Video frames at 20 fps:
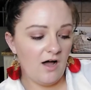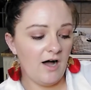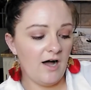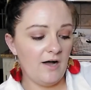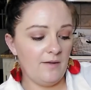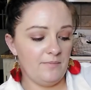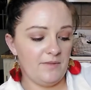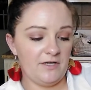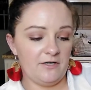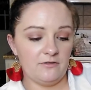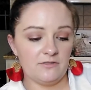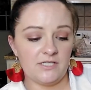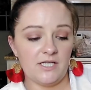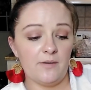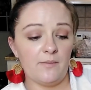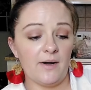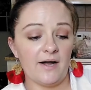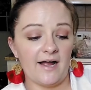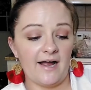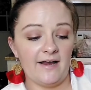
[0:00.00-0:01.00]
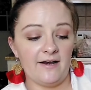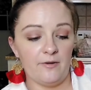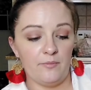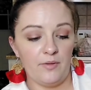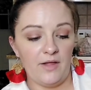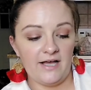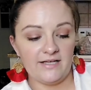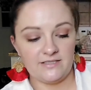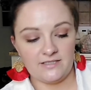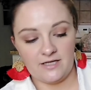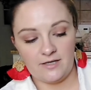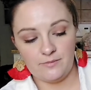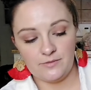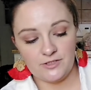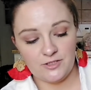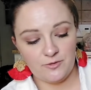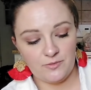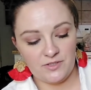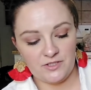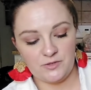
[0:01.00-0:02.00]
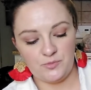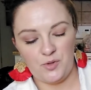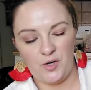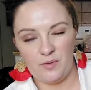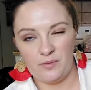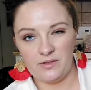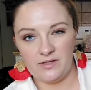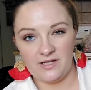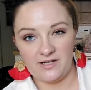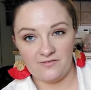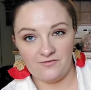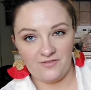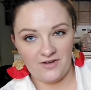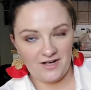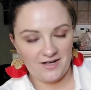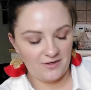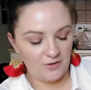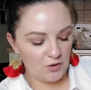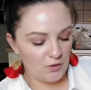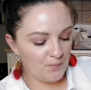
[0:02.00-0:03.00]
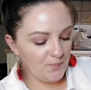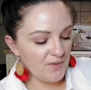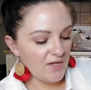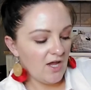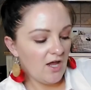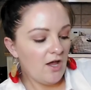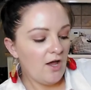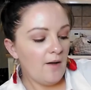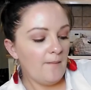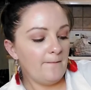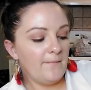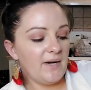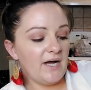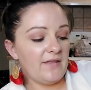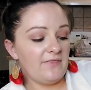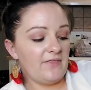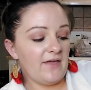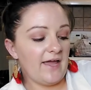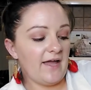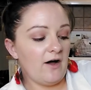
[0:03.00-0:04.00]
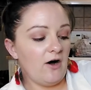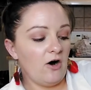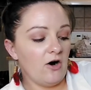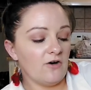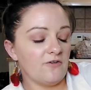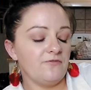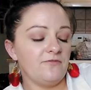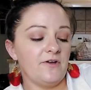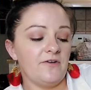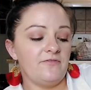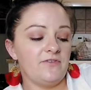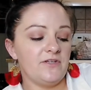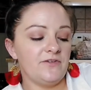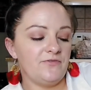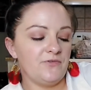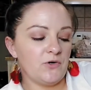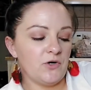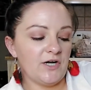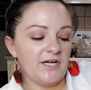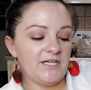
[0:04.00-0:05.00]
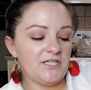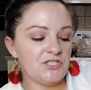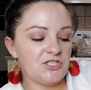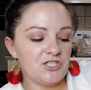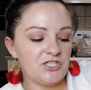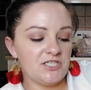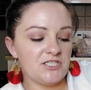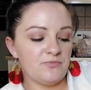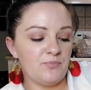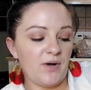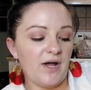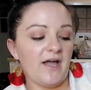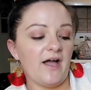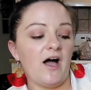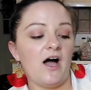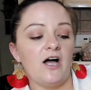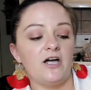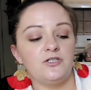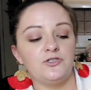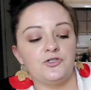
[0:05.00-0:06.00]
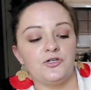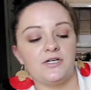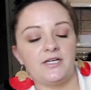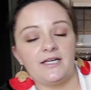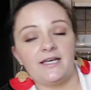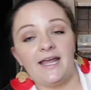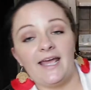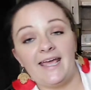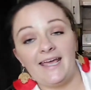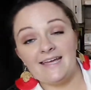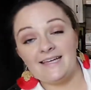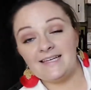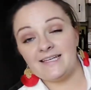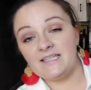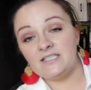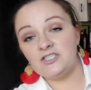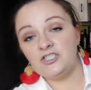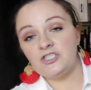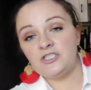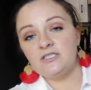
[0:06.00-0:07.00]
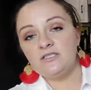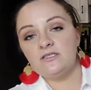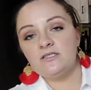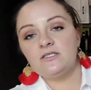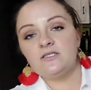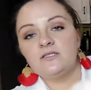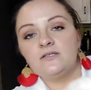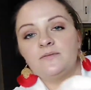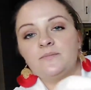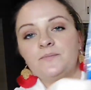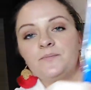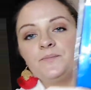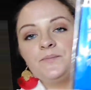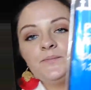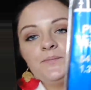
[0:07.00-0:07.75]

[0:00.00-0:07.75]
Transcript: Um, they don't say what kind of plastic. I'm assuming it's probably like vinyl. But they are 54 inches by 108 inches.